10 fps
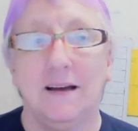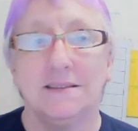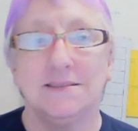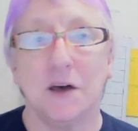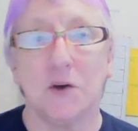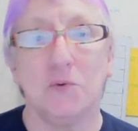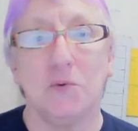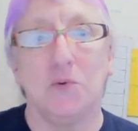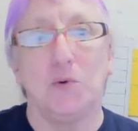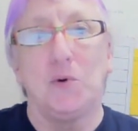
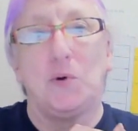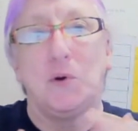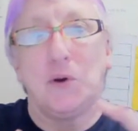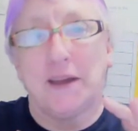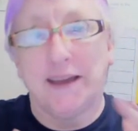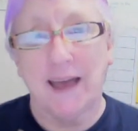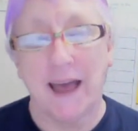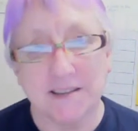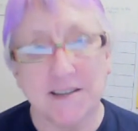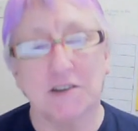So
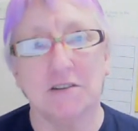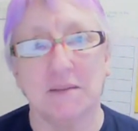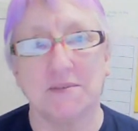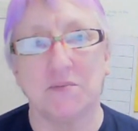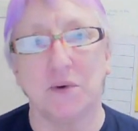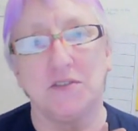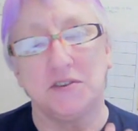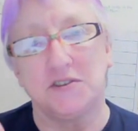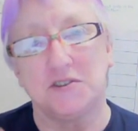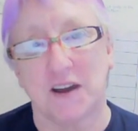get to grips with
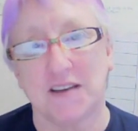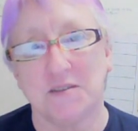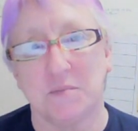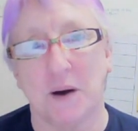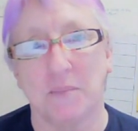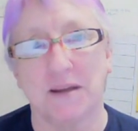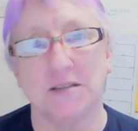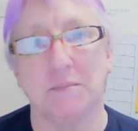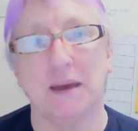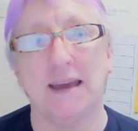the stress of public
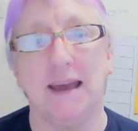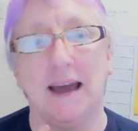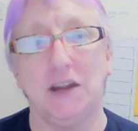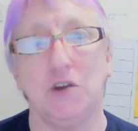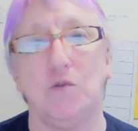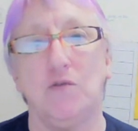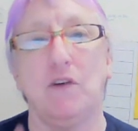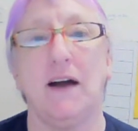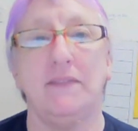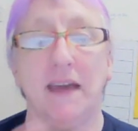speaking and you'll
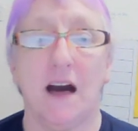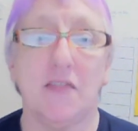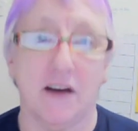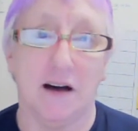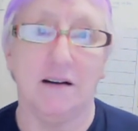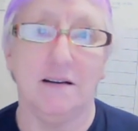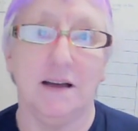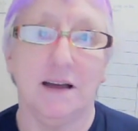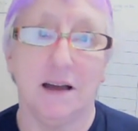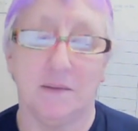find the other
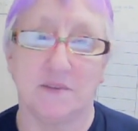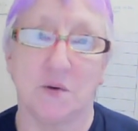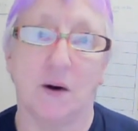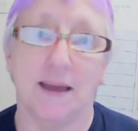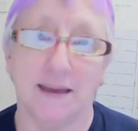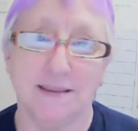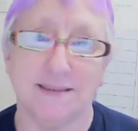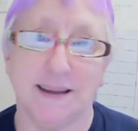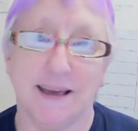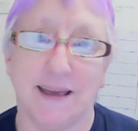comes quite
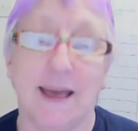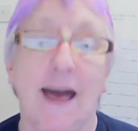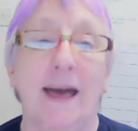easily.